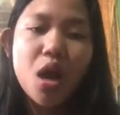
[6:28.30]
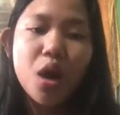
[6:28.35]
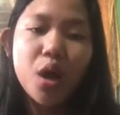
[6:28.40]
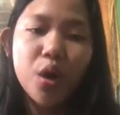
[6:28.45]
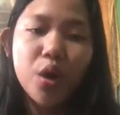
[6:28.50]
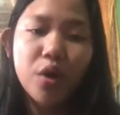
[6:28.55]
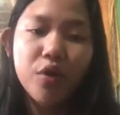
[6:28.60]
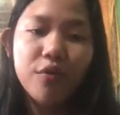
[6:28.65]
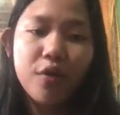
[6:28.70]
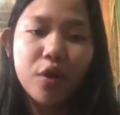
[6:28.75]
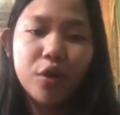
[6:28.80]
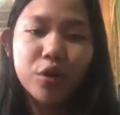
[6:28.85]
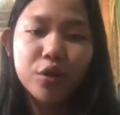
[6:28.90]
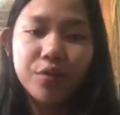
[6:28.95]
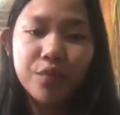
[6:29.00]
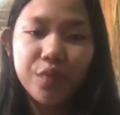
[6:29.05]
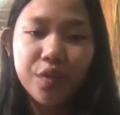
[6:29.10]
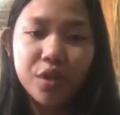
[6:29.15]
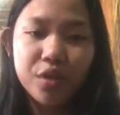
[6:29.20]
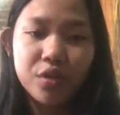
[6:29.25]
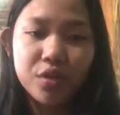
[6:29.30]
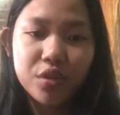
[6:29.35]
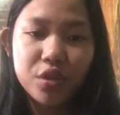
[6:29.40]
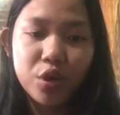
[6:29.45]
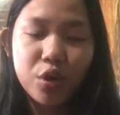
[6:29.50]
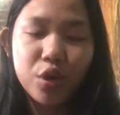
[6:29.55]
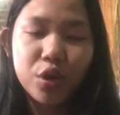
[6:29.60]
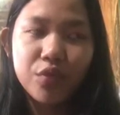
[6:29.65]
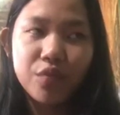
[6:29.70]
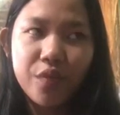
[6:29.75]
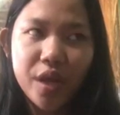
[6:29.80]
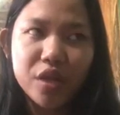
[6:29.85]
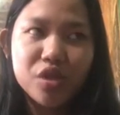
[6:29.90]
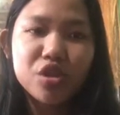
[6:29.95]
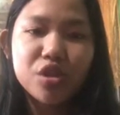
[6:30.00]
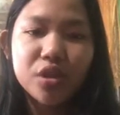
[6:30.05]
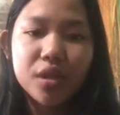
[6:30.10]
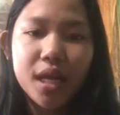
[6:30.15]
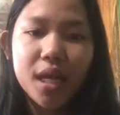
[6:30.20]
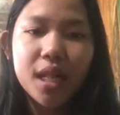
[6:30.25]
of
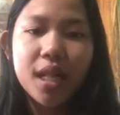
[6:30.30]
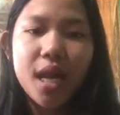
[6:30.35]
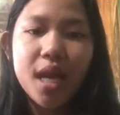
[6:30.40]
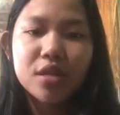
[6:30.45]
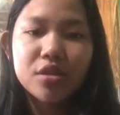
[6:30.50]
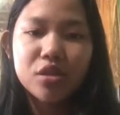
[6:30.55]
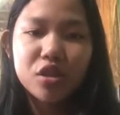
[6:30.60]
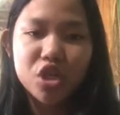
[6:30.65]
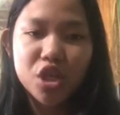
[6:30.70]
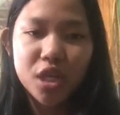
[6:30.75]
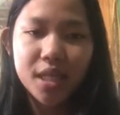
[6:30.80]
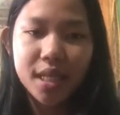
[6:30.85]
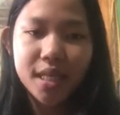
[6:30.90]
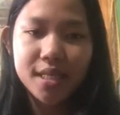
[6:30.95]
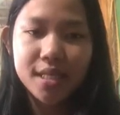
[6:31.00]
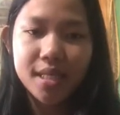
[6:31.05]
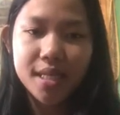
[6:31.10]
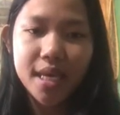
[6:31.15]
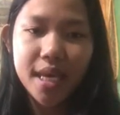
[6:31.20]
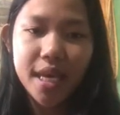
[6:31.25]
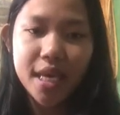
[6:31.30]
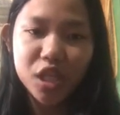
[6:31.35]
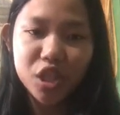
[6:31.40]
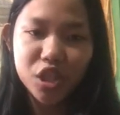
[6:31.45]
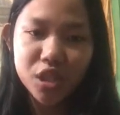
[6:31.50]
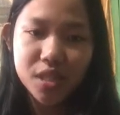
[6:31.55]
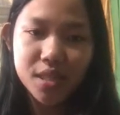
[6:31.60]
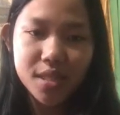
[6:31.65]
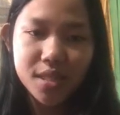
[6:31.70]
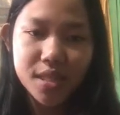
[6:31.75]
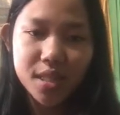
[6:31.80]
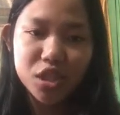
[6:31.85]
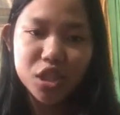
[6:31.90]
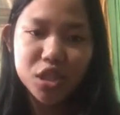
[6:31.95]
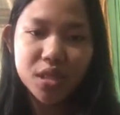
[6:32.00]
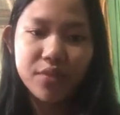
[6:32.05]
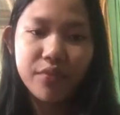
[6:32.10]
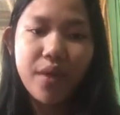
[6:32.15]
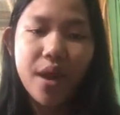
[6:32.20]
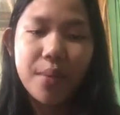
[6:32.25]
conventional socializing agents such
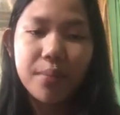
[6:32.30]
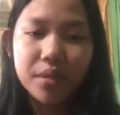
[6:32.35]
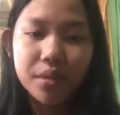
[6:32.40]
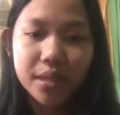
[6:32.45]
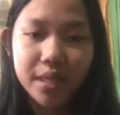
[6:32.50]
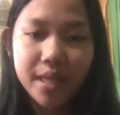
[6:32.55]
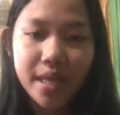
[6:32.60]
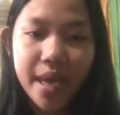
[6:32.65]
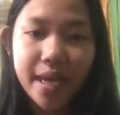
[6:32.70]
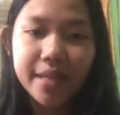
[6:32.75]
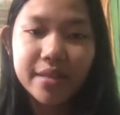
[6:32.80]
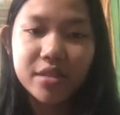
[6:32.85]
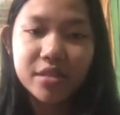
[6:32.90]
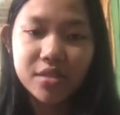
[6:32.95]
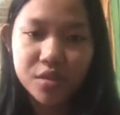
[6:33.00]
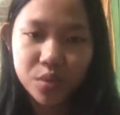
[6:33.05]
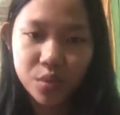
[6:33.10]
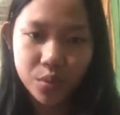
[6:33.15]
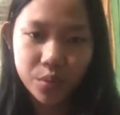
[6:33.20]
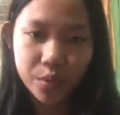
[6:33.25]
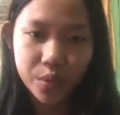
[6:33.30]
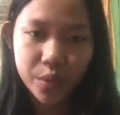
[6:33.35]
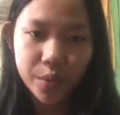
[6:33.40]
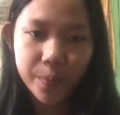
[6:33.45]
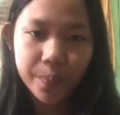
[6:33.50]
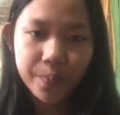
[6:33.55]
as family and school.